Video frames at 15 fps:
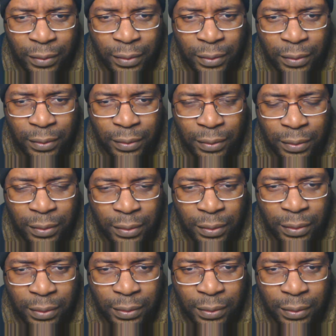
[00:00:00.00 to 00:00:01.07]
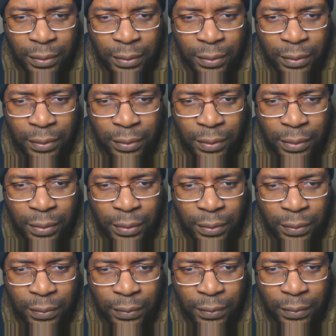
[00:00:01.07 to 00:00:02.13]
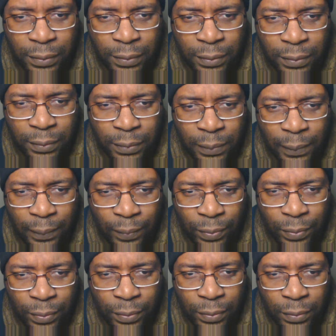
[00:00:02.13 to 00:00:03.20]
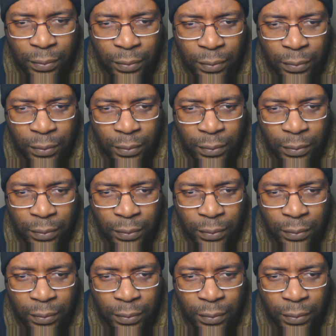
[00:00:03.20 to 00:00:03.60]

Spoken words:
No one is speaking in this clip.